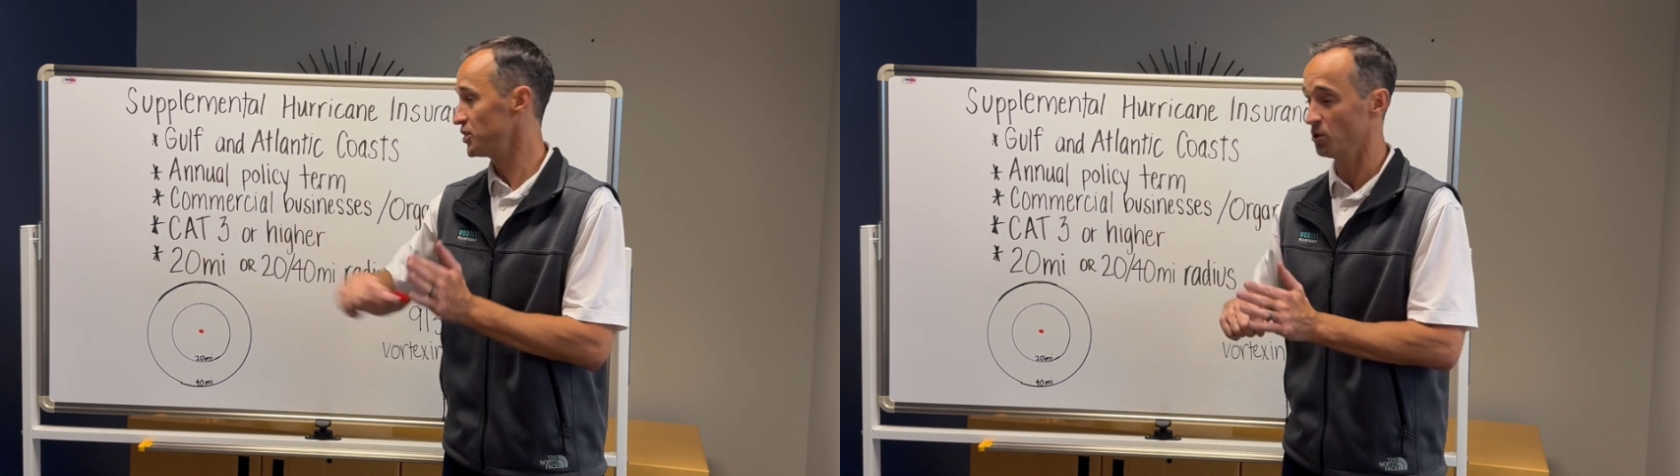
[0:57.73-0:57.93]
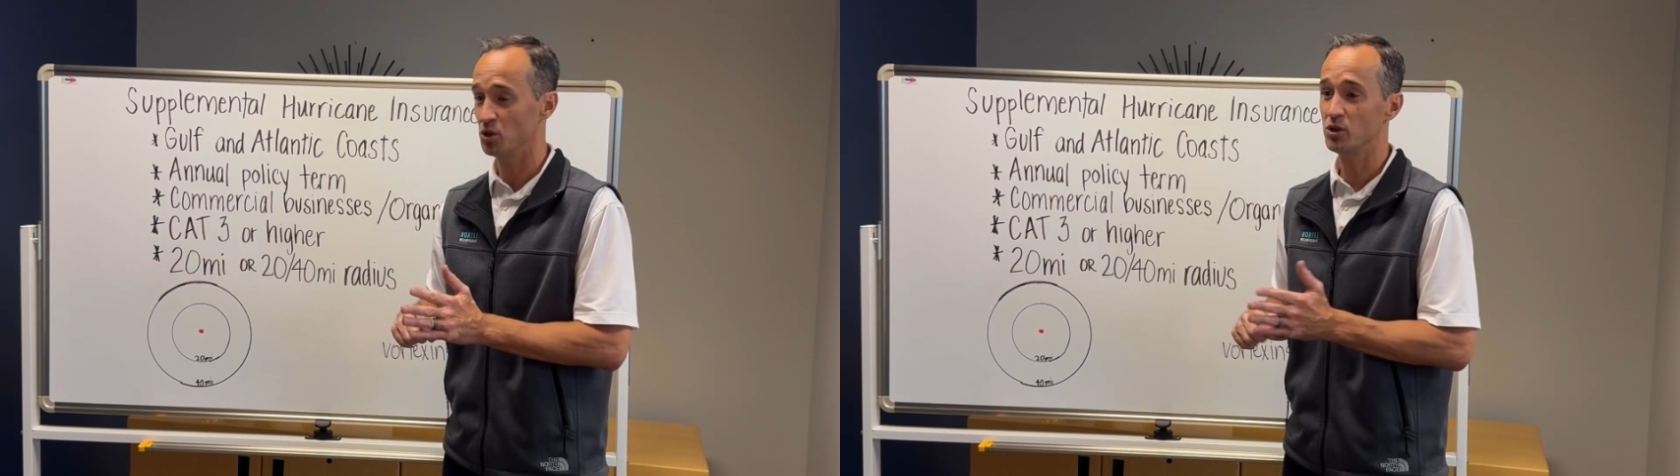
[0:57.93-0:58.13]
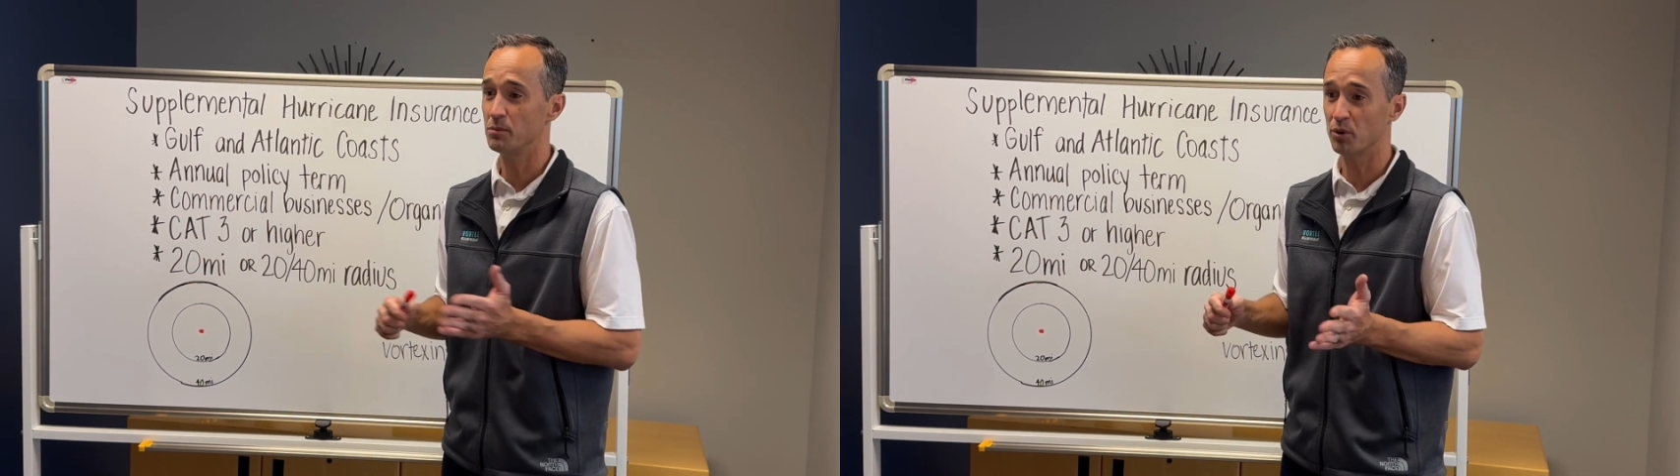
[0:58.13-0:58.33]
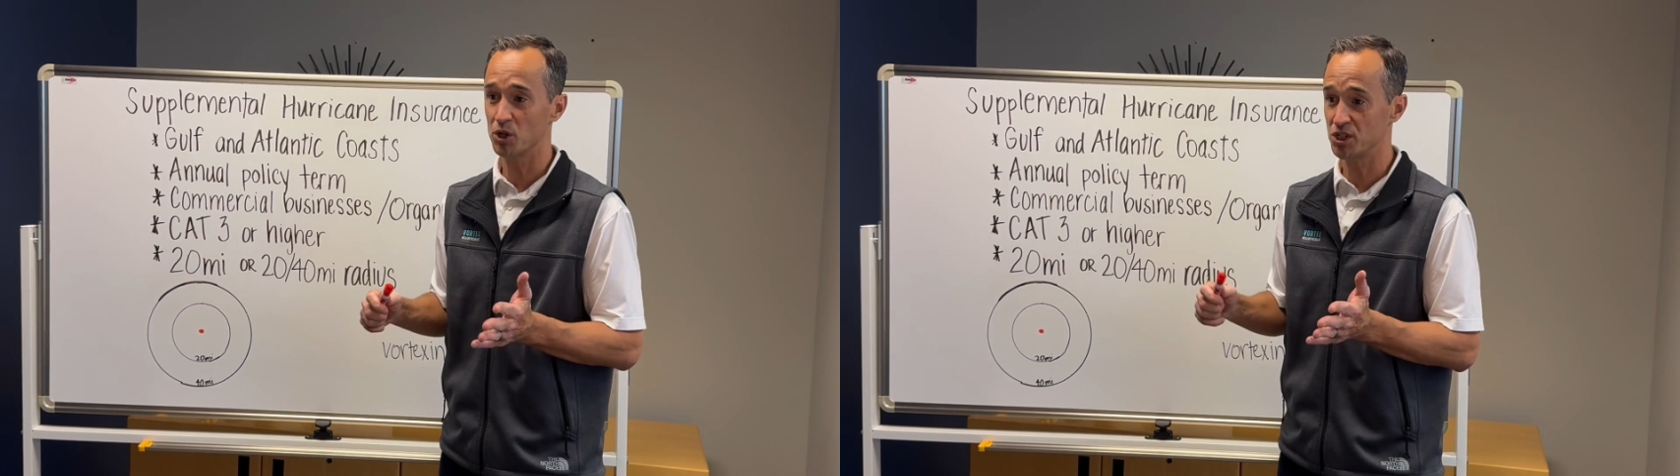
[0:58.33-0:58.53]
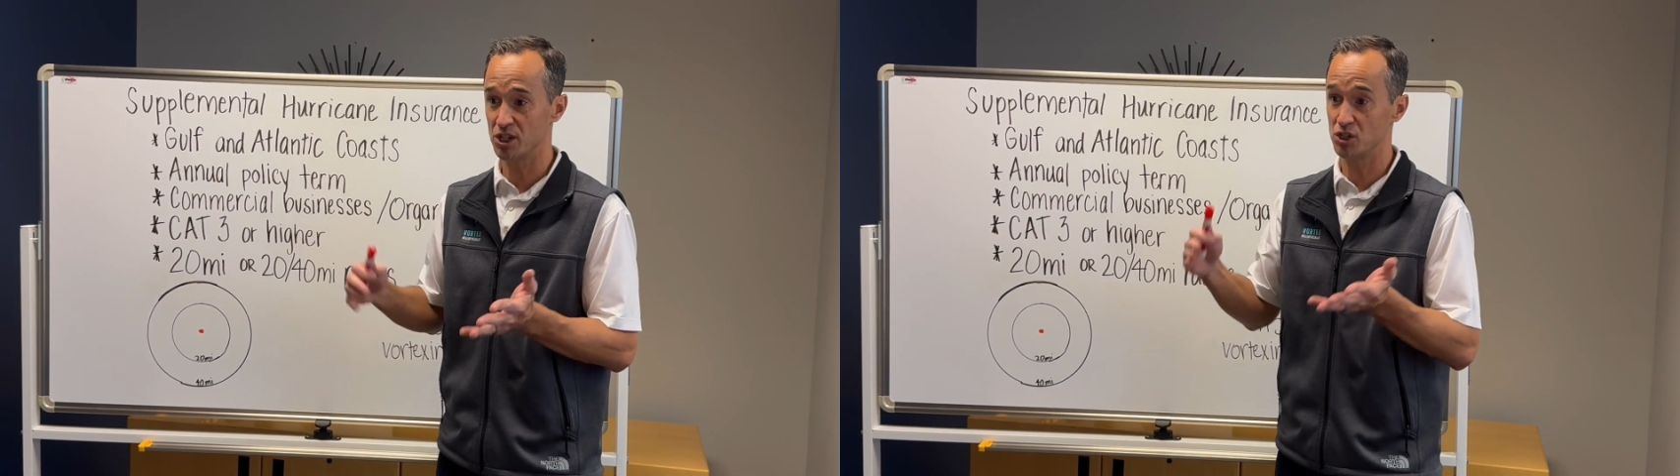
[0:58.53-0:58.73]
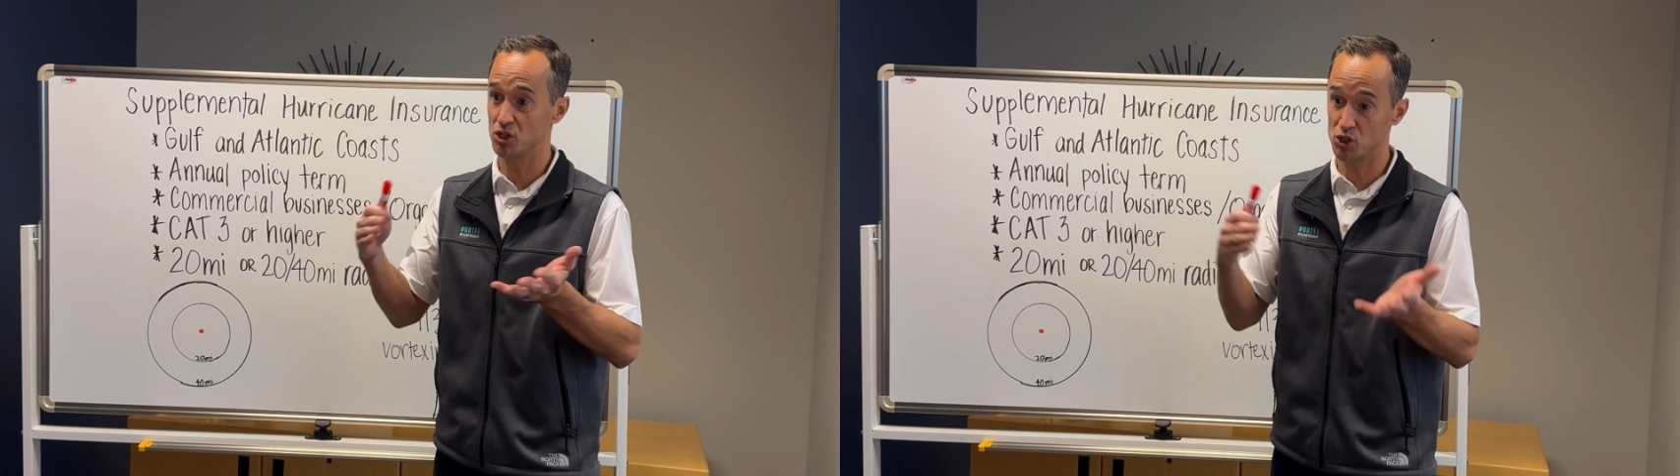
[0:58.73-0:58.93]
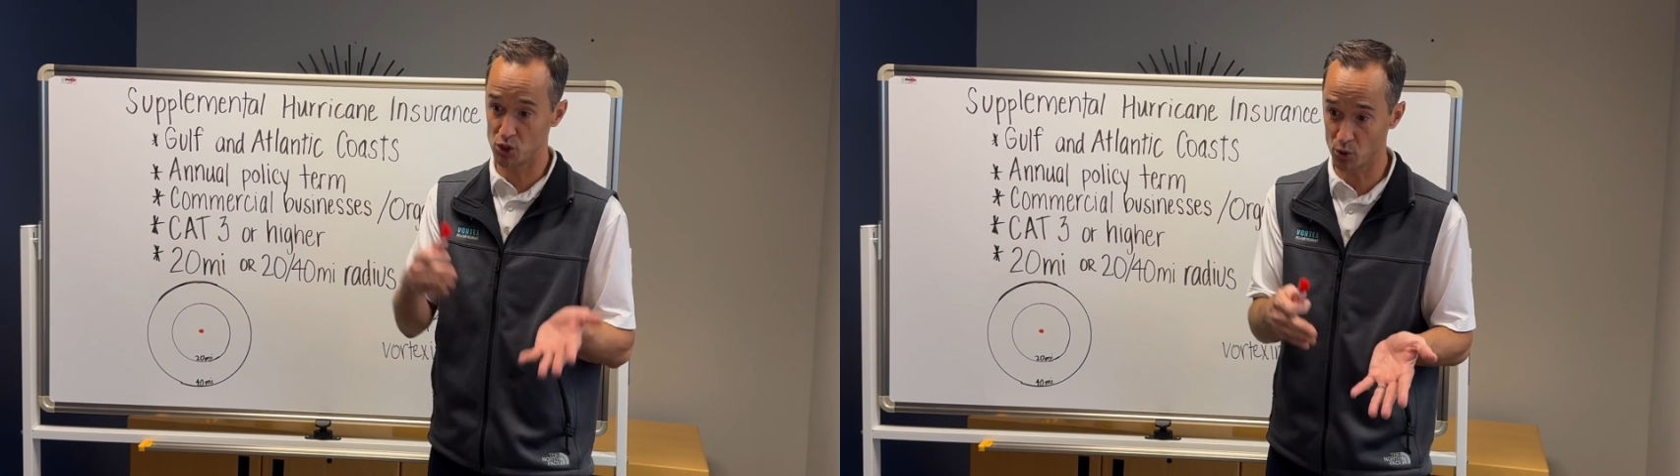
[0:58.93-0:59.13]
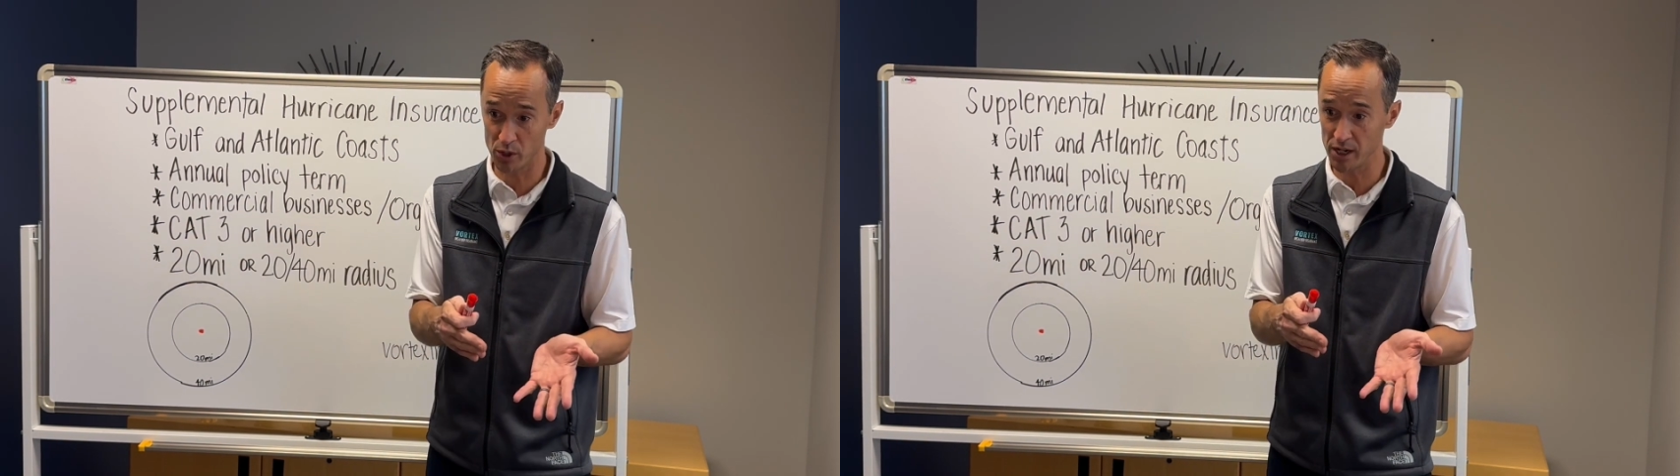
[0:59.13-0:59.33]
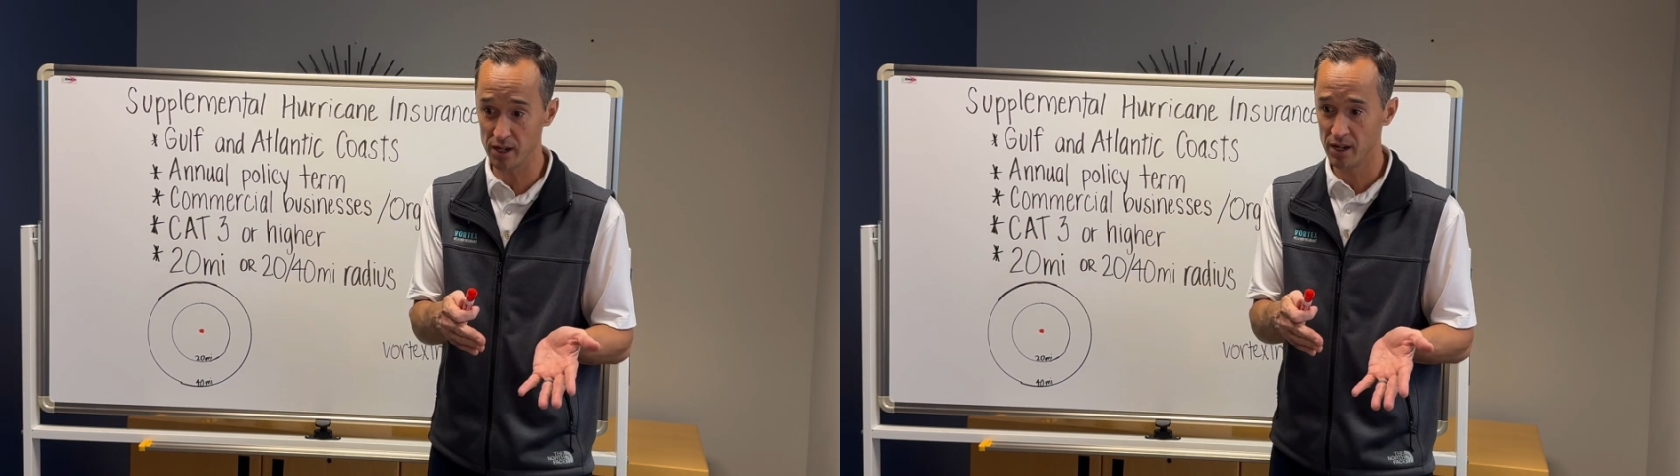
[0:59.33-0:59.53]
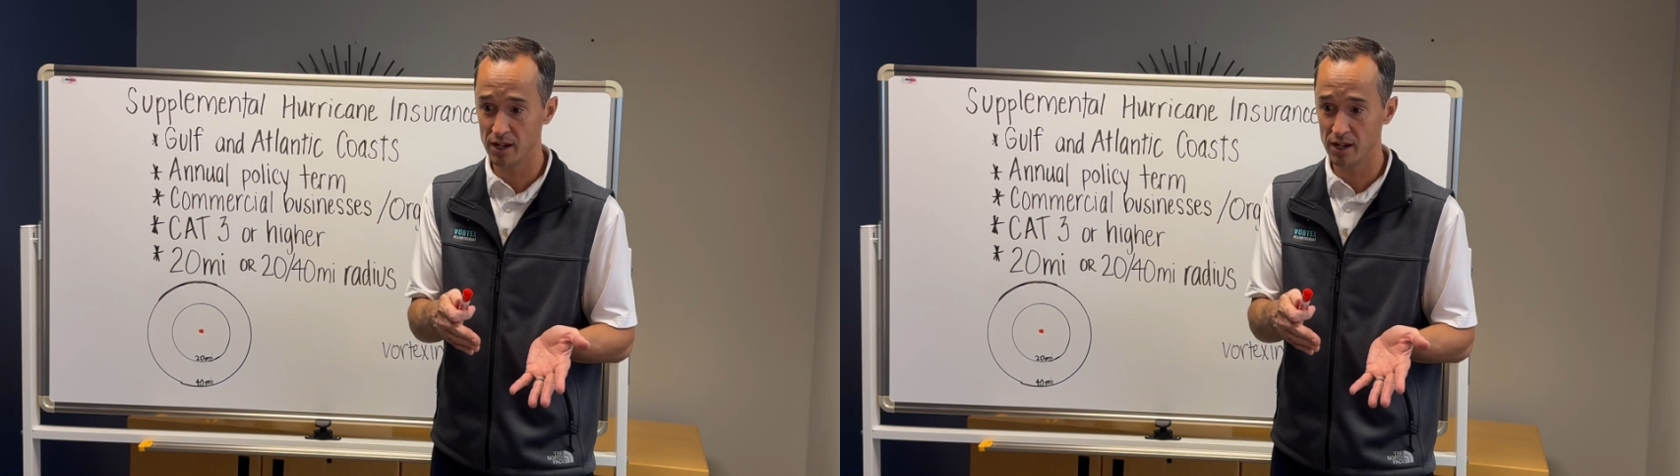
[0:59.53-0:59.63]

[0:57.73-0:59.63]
So you can purchase it during